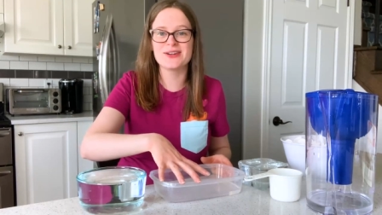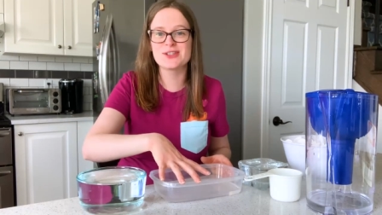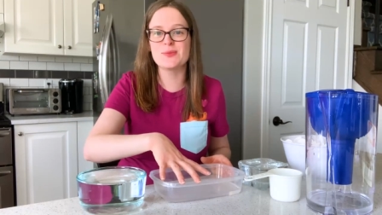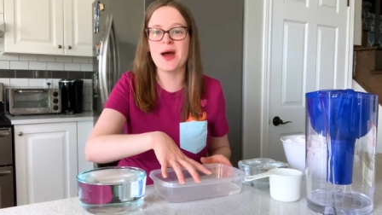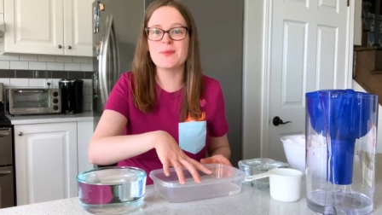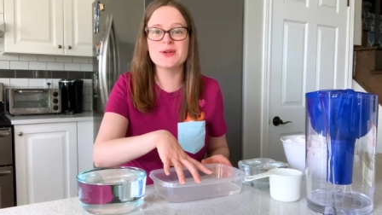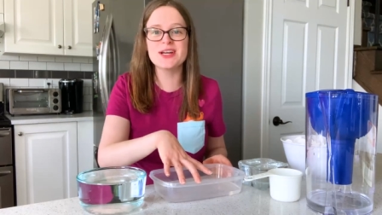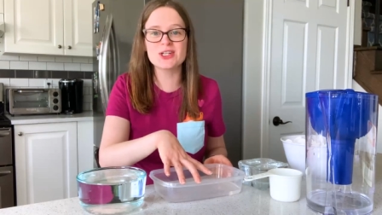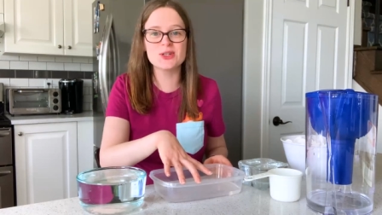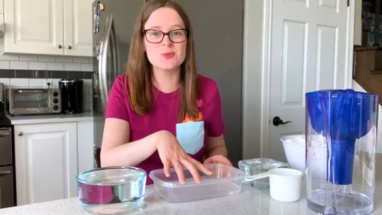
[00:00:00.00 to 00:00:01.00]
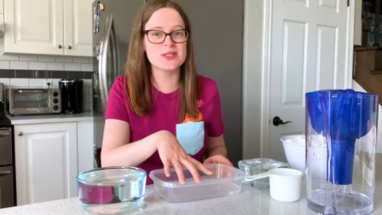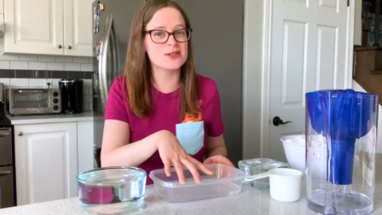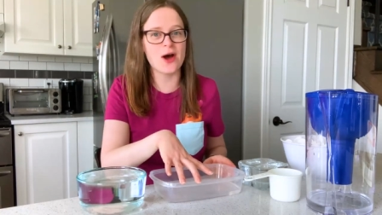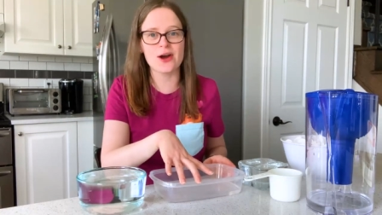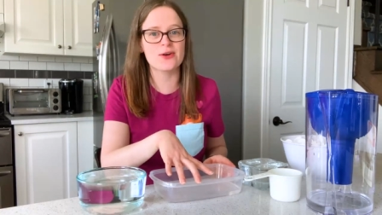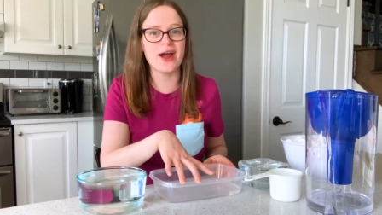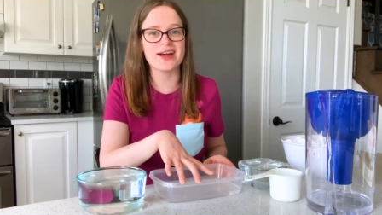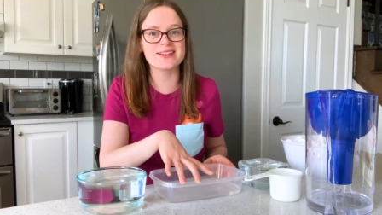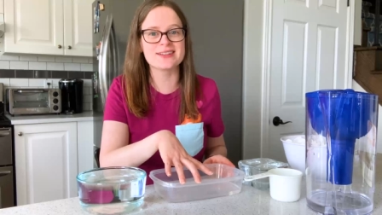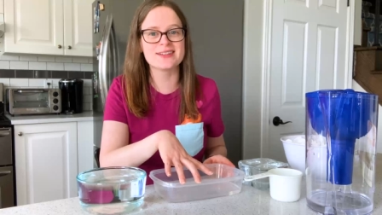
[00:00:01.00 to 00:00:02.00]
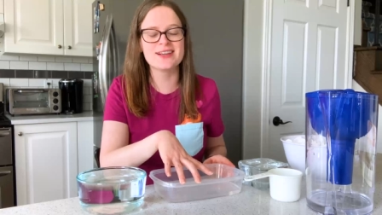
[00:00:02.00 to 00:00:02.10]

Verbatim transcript: So my prediction was not correct,